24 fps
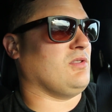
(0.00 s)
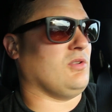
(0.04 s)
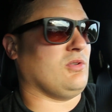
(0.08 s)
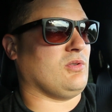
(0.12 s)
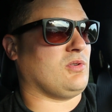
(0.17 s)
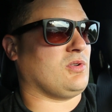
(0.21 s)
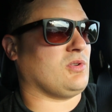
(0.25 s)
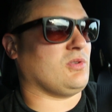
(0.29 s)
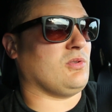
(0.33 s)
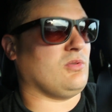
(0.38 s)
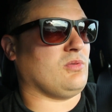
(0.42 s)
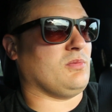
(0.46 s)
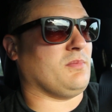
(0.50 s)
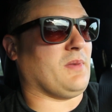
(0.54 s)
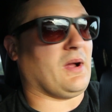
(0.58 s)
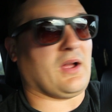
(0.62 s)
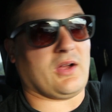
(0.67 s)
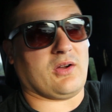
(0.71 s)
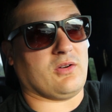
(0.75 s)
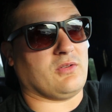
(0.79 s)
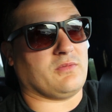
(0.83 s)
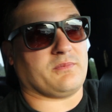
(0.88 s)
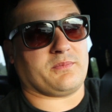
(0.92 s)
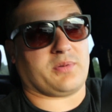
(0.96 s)
due to
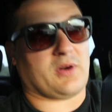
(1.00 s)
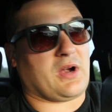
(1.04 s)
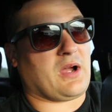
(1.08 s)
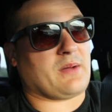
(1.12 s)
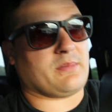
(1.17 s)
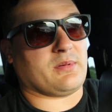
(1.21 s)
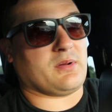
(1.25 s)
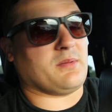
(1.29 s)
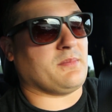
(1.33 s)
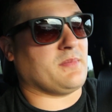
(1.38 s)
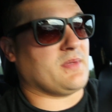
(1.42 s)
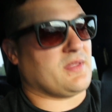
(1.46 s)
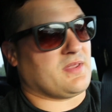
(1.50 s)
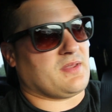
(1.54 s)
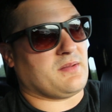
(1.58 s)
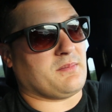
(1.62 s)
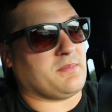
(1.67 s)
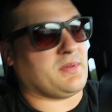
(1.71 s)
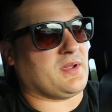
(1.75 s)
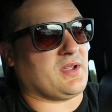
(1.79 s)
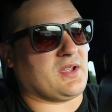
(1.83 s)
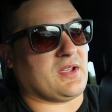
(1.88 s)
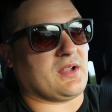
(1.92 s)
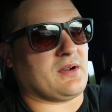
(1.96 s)
my own problem, and
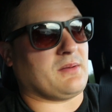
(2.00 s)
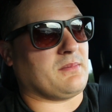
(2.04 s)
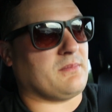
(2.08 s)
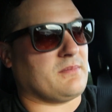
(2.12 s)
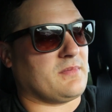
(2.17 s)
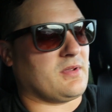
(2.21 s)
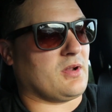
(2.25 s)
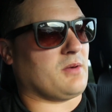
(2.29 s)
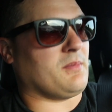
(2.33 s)
then being in a,